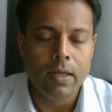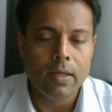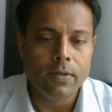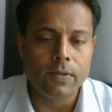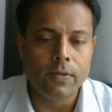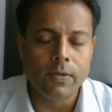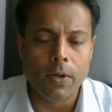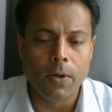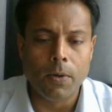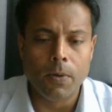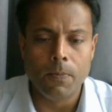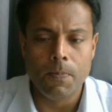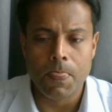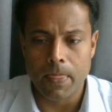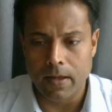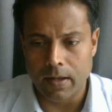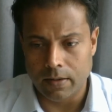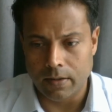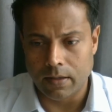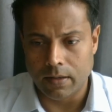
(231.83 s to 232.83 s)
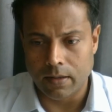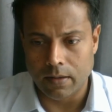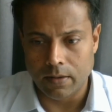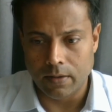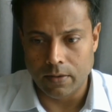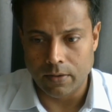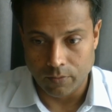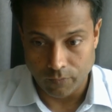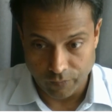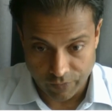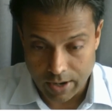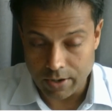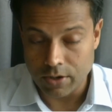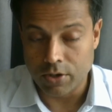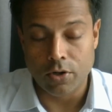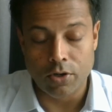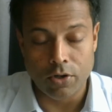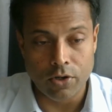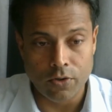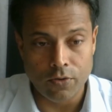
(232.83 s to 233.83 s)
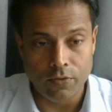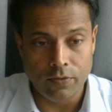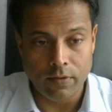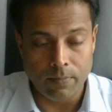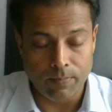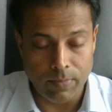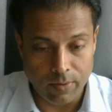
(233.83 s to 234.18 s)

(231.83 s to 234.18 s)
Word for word: So very good news.